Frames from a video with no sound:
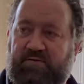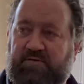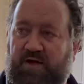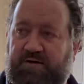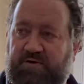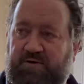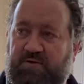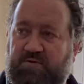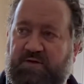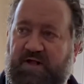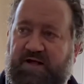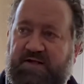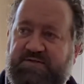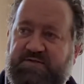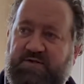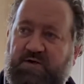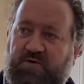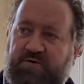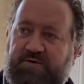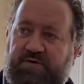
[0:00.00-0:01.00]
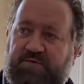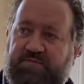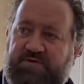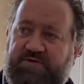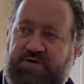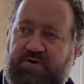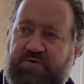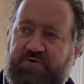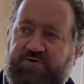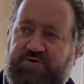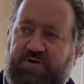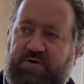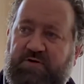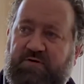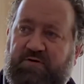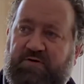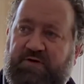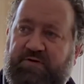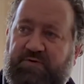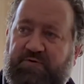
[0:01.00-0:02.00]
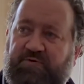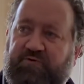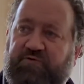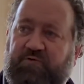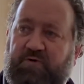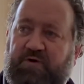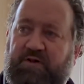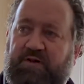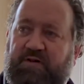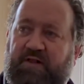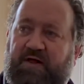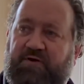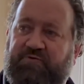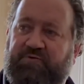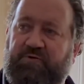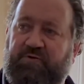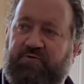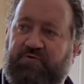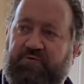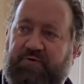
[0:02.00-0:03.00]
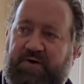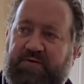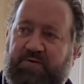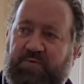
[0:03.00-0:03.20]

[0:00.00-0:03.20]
Yeah. Glasgow, Nova Scotia, or other assorted Glasgows around the